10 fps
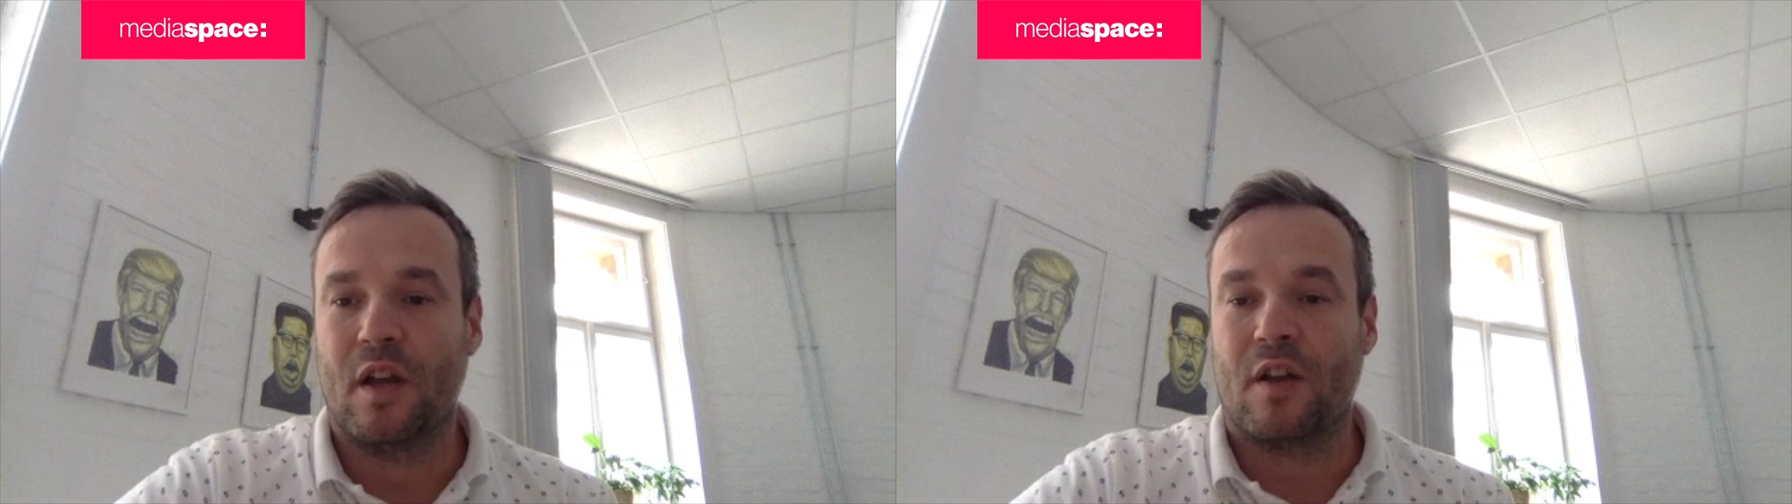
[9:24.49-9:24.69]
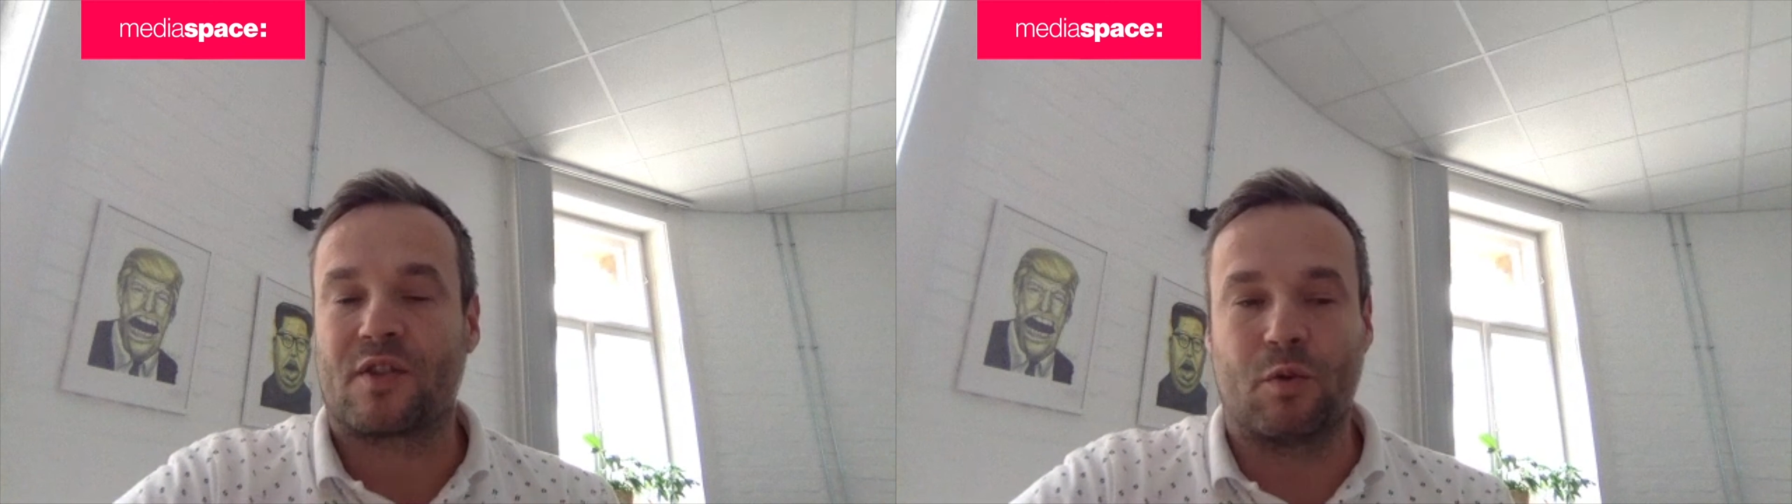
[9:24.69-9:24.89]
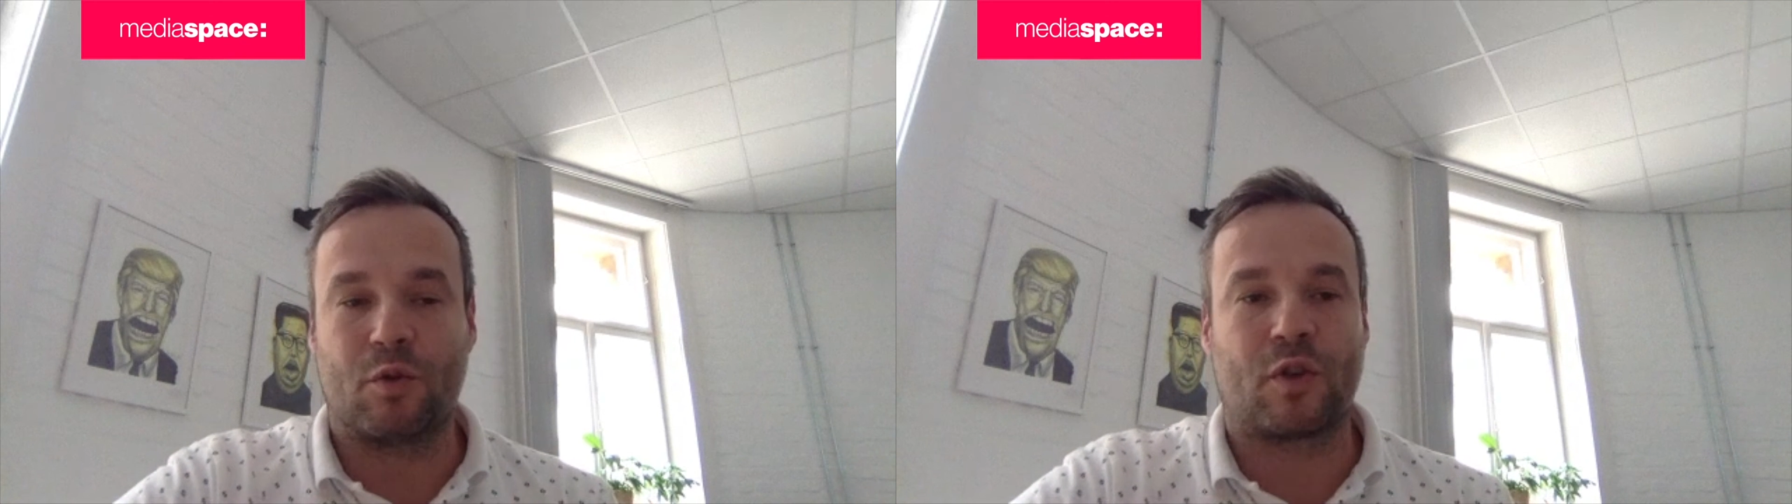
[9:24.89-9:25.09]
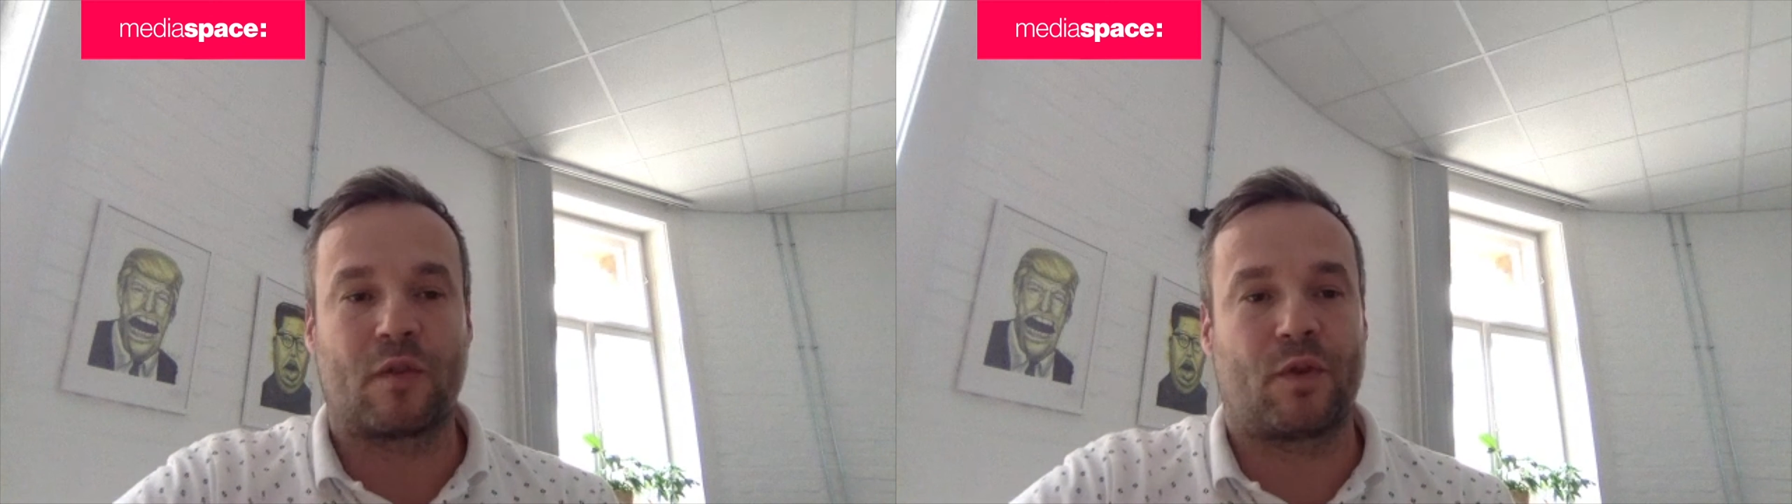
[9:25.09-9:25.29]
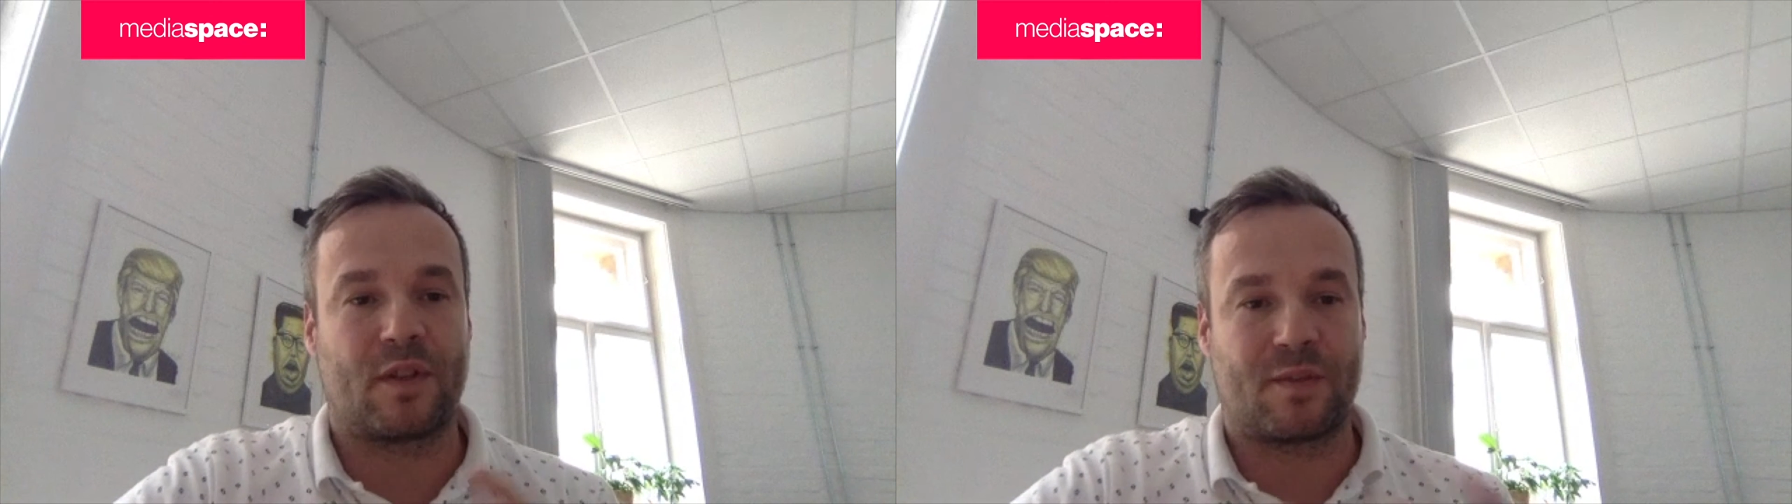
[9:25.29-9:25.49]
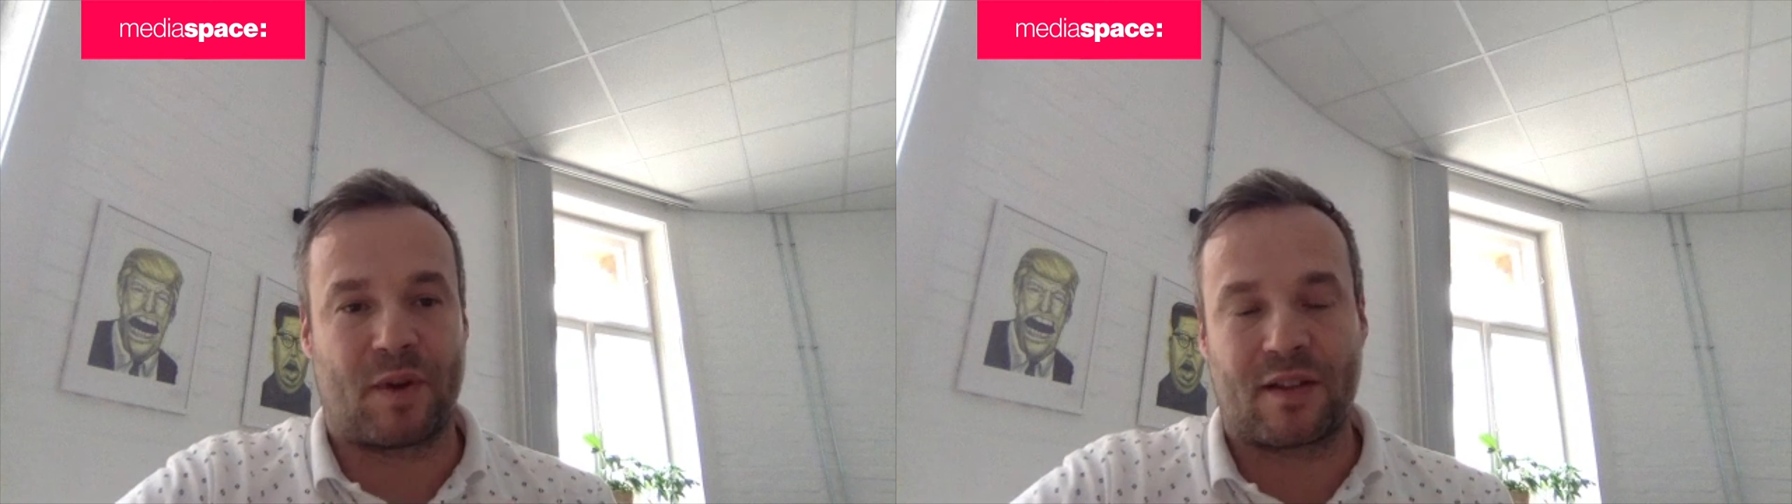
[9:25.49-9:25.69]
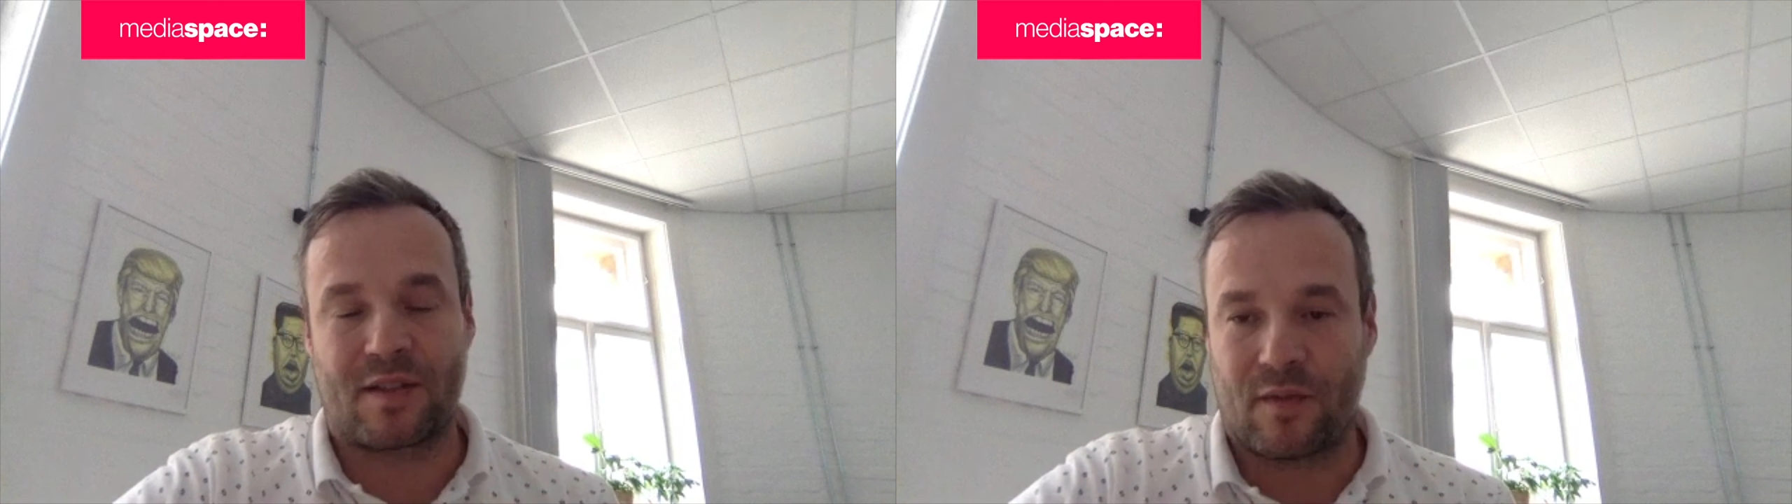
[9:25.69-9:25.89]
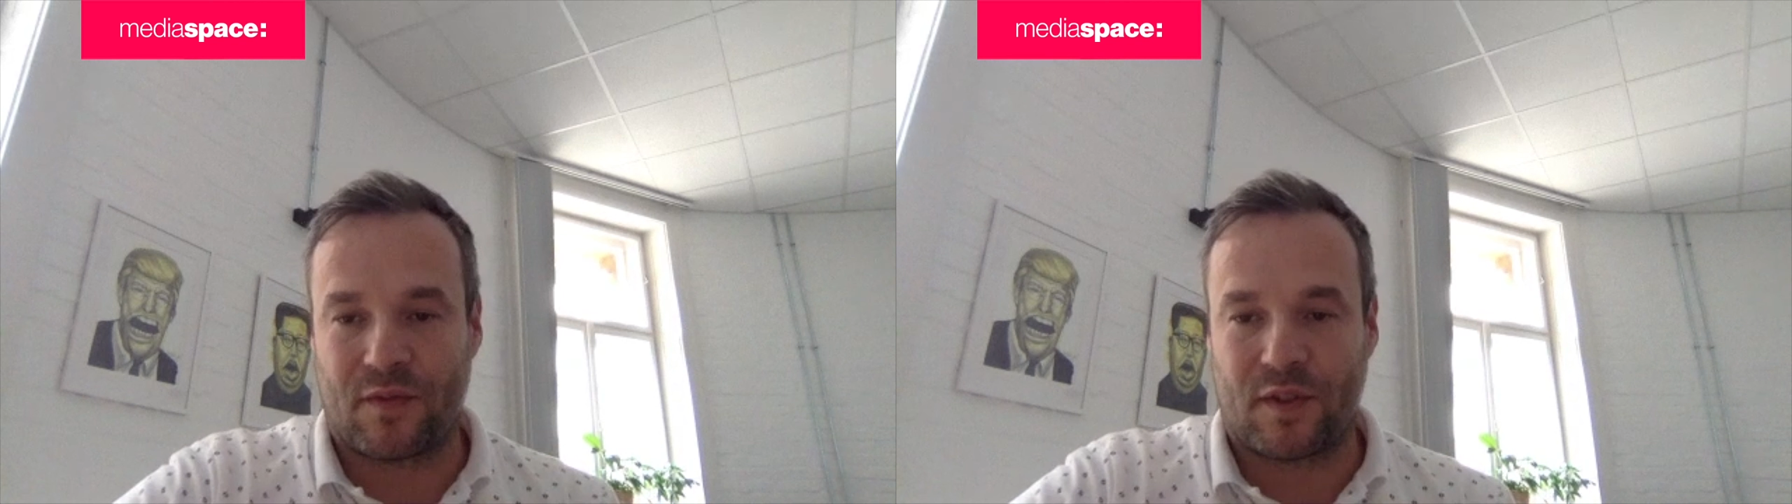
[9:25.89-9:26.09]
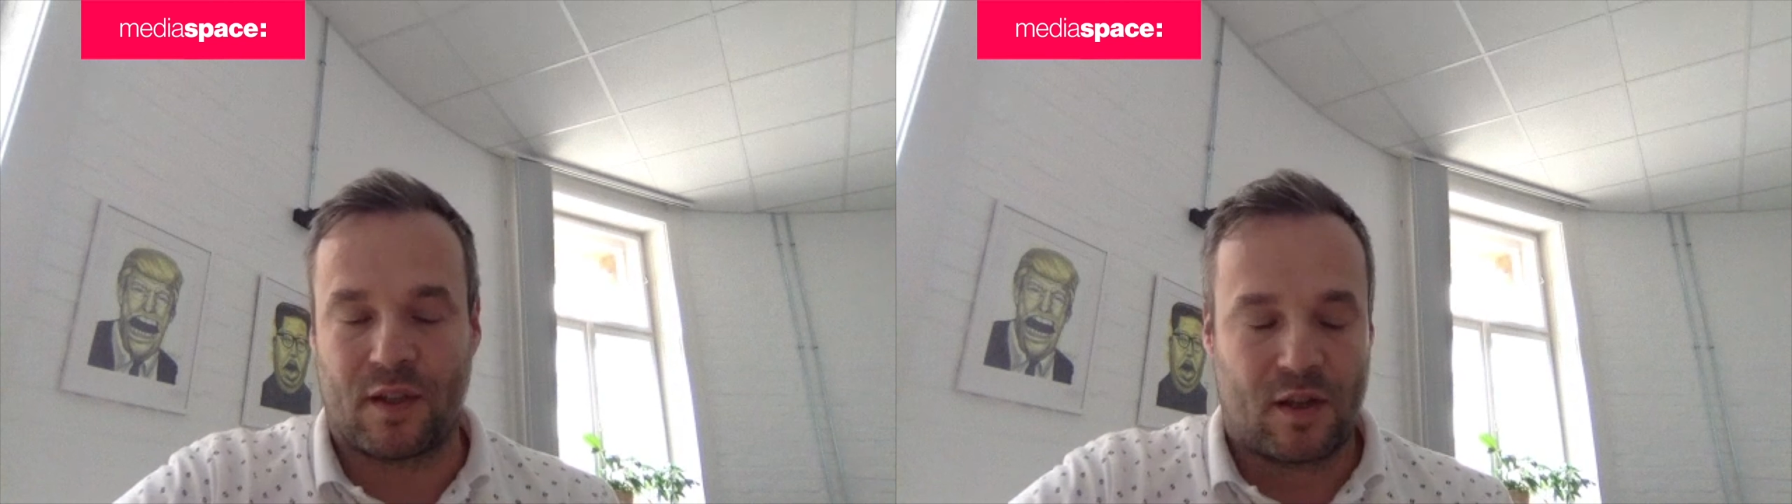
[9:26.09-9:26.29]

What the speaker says: solution for this brand safety